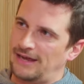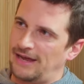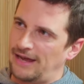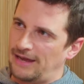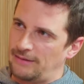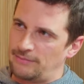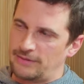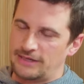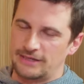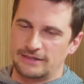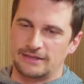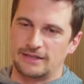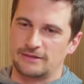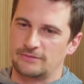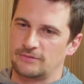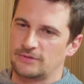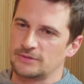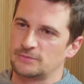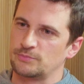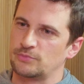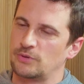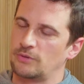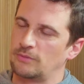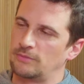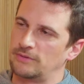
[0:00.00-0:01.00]
I mean, that was
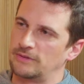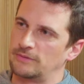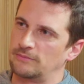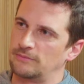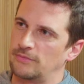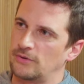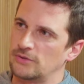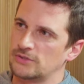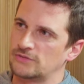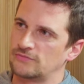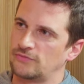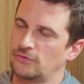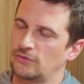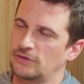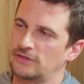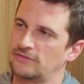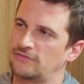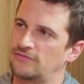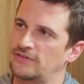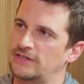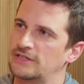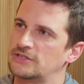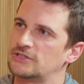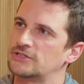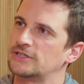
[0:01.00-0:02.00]
probably the most fully
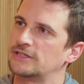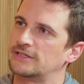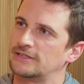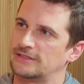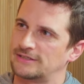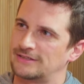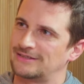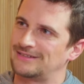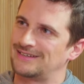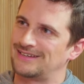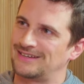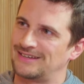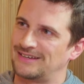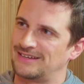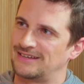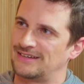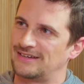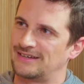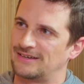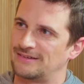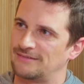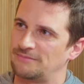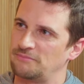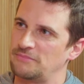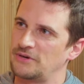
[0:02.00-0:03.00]
featured
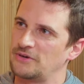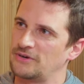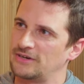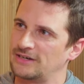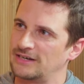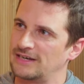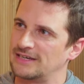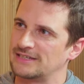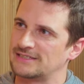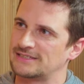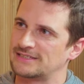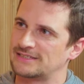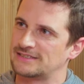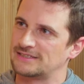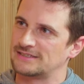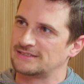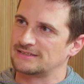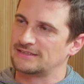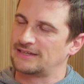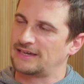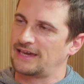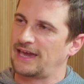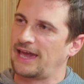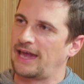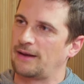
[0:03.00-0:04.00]
uh, mirrorless
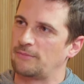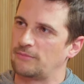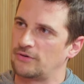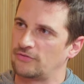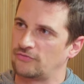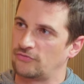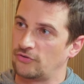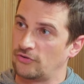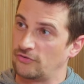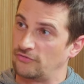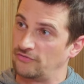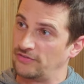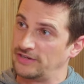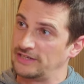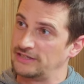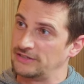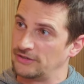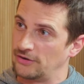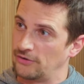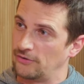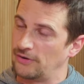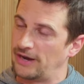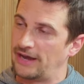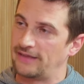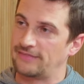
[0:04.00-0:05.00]
camera for
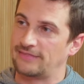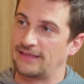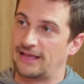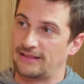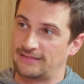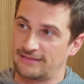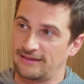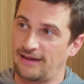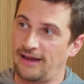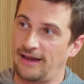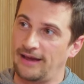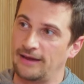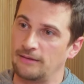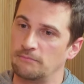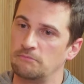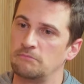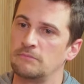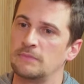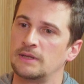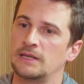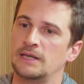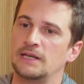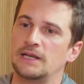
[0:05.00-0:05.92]
video time. at that time.